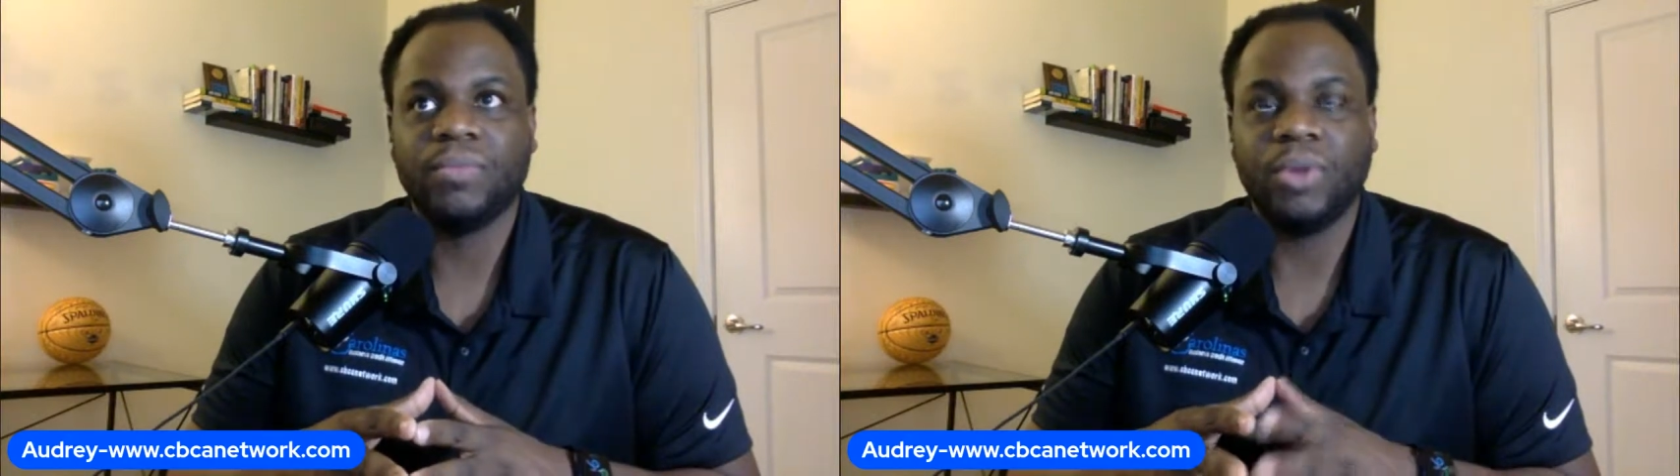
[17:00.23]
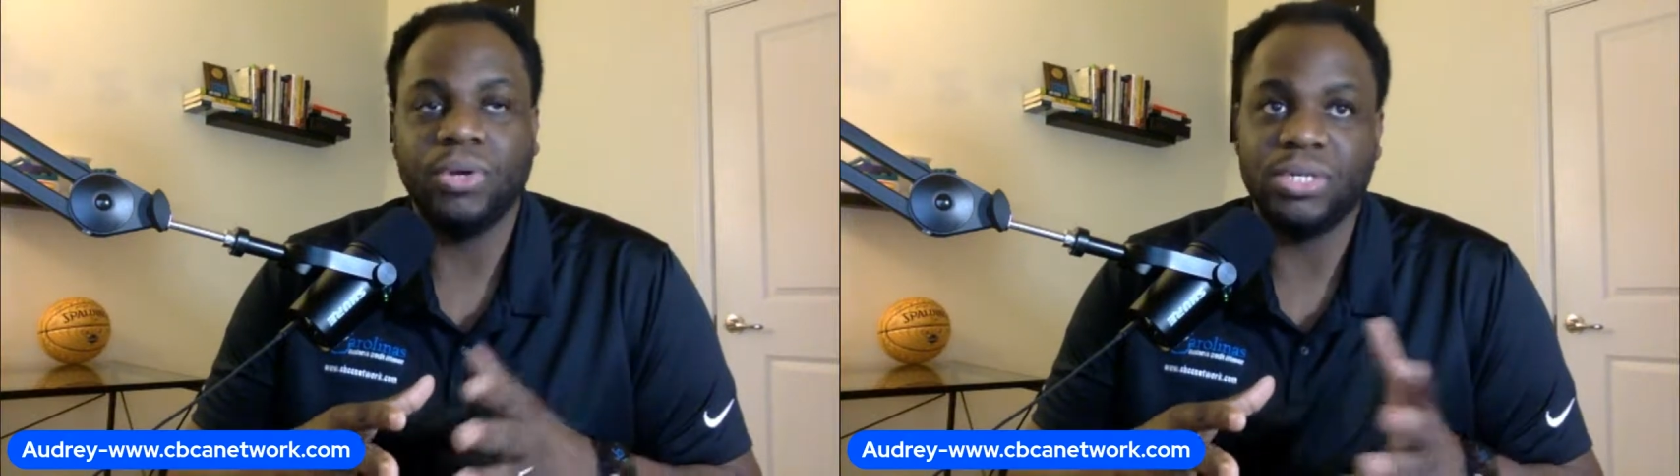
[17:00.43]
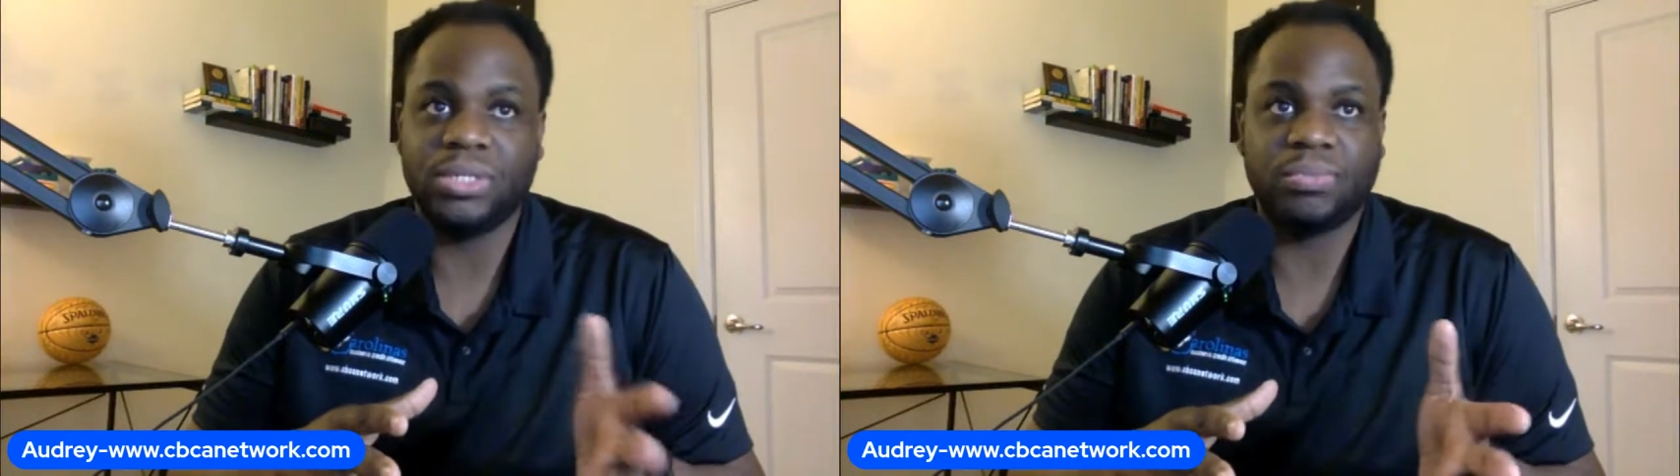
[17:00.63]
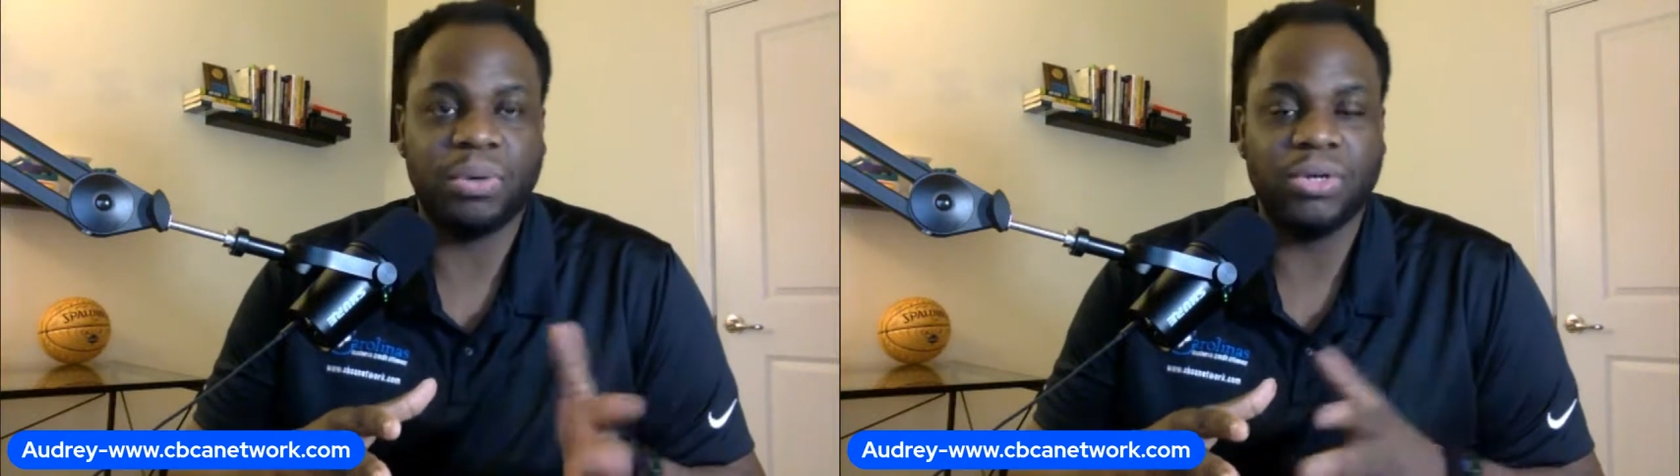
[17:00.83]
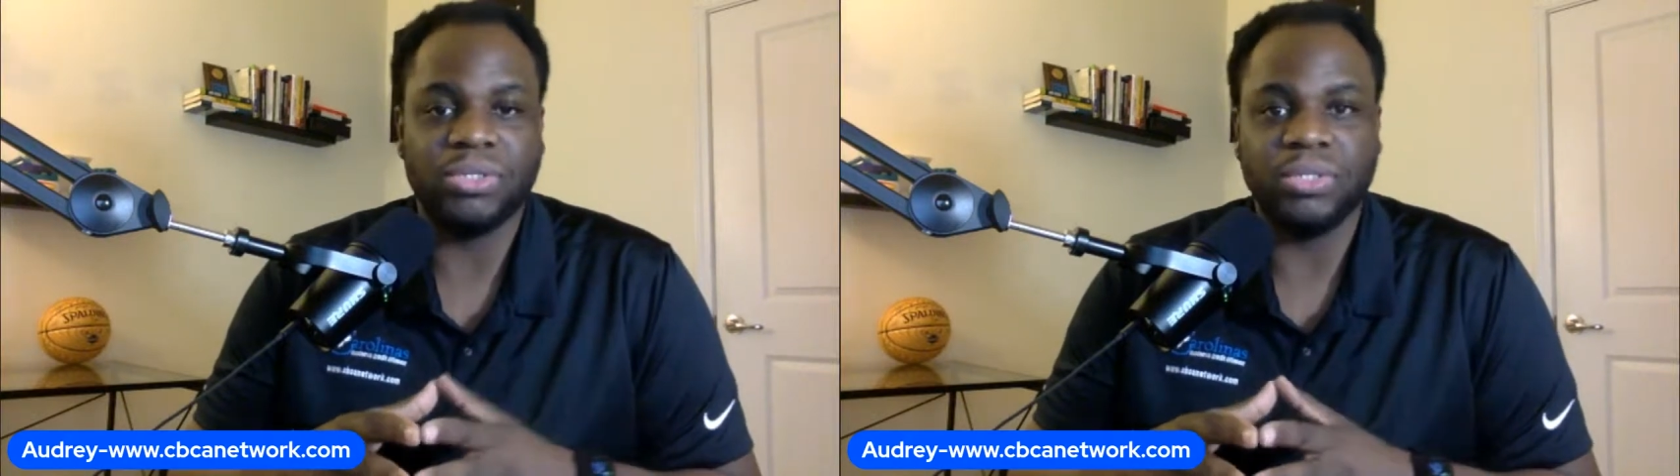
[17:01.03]
or this
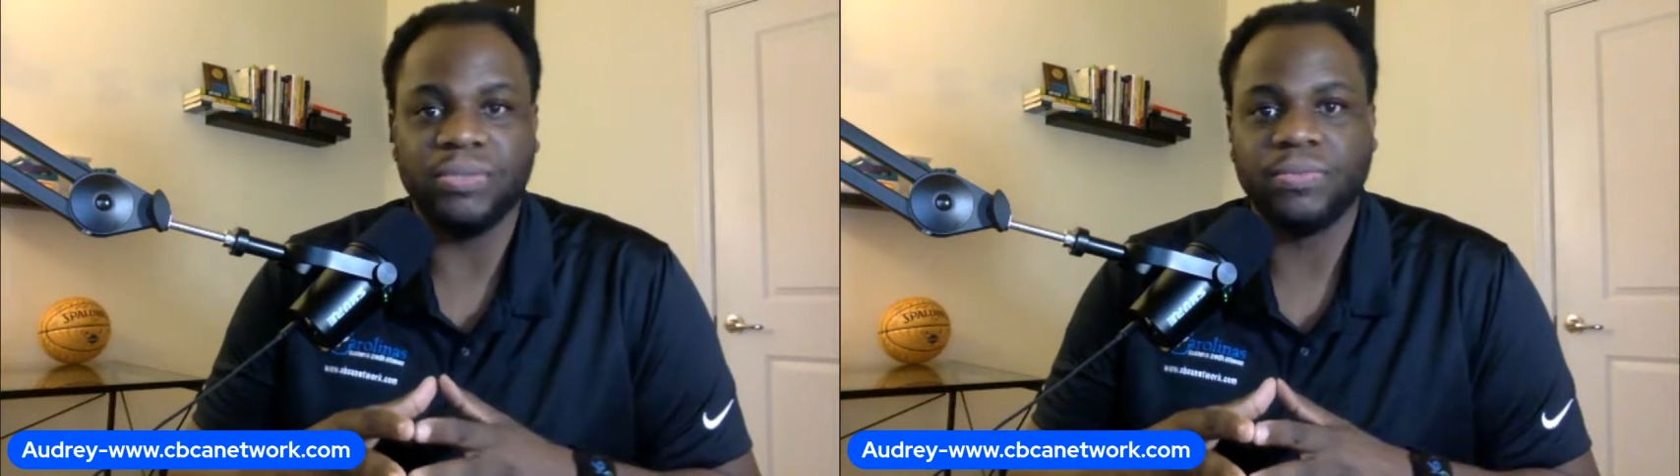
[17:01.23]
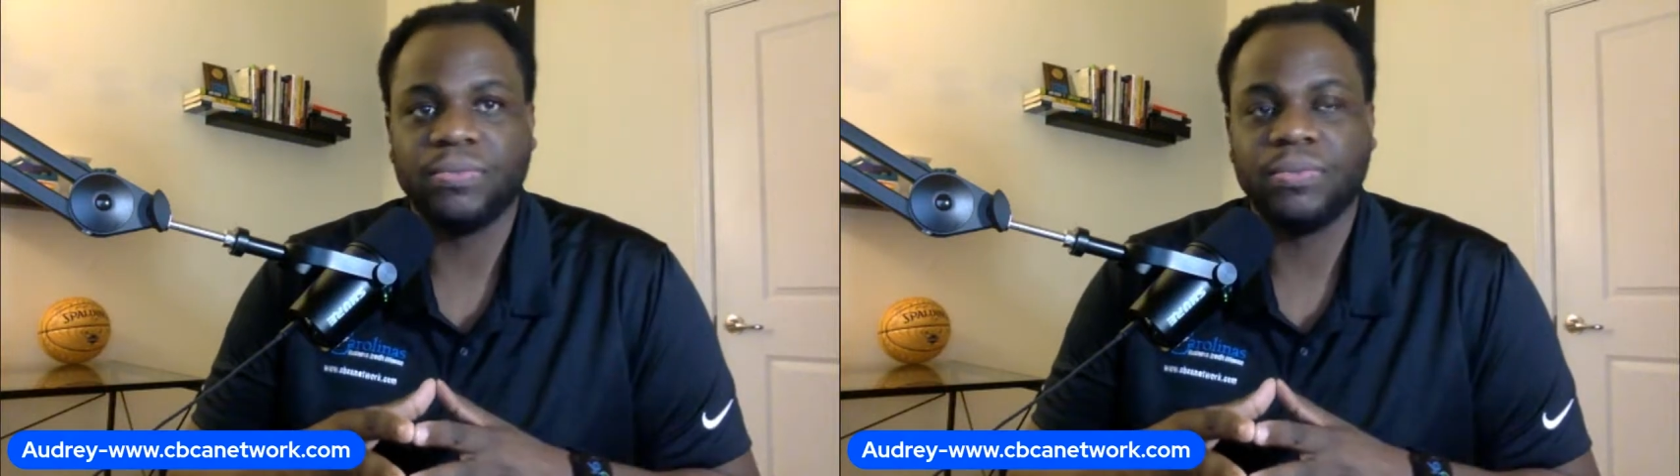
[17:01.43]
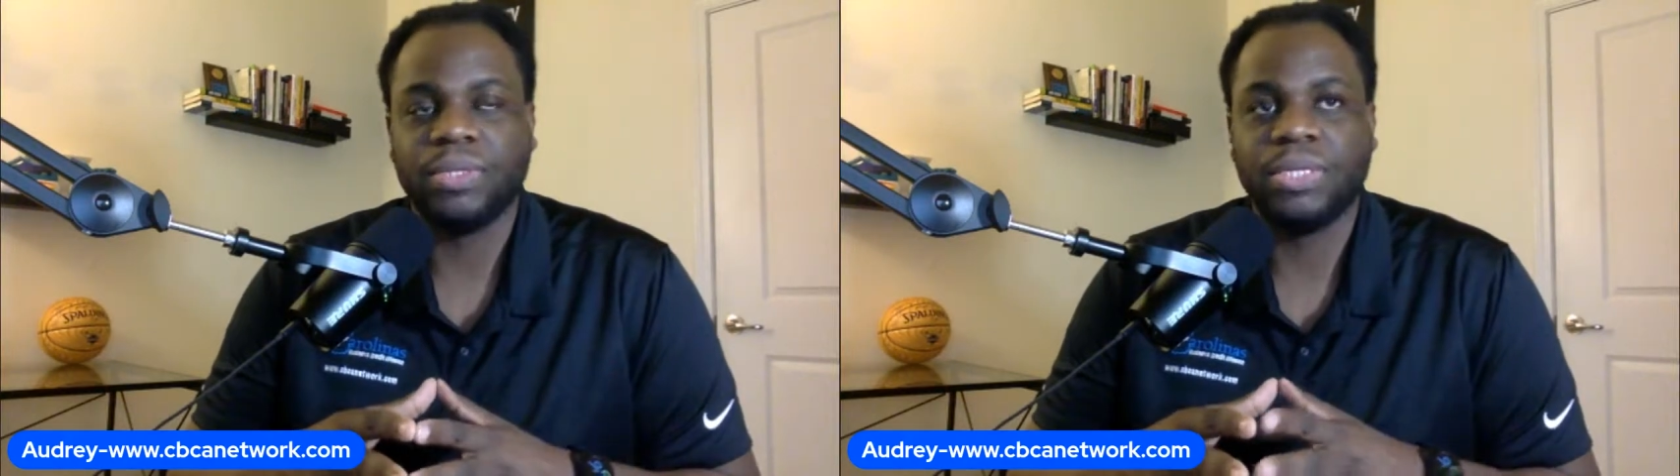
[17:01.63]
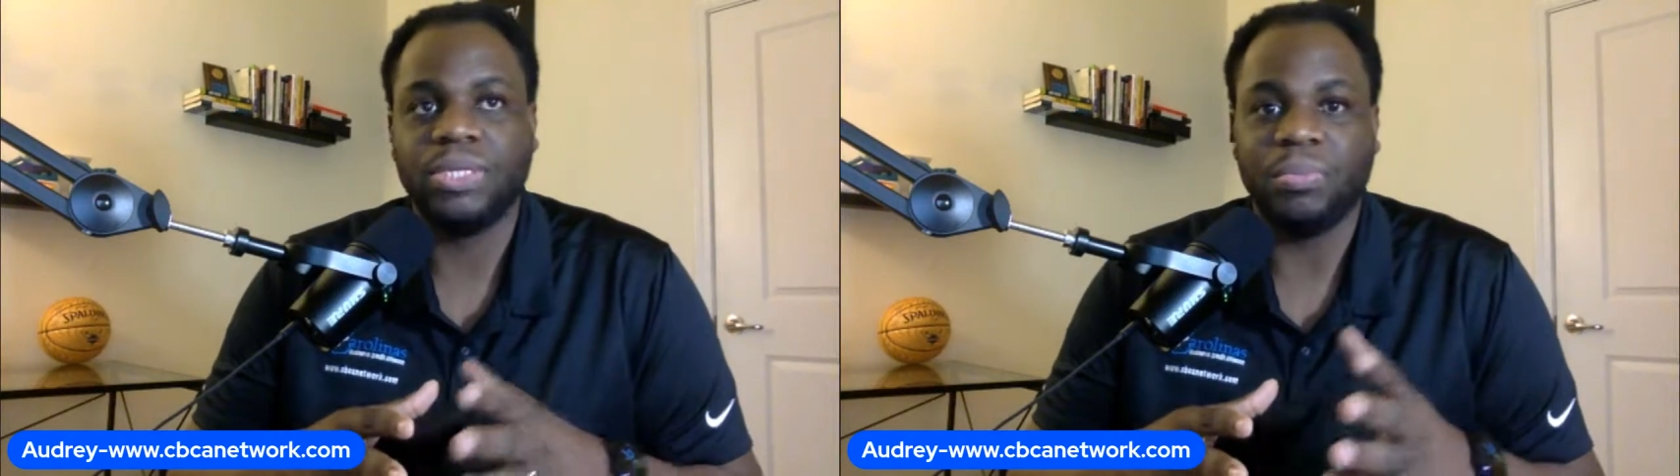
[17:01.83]
person, to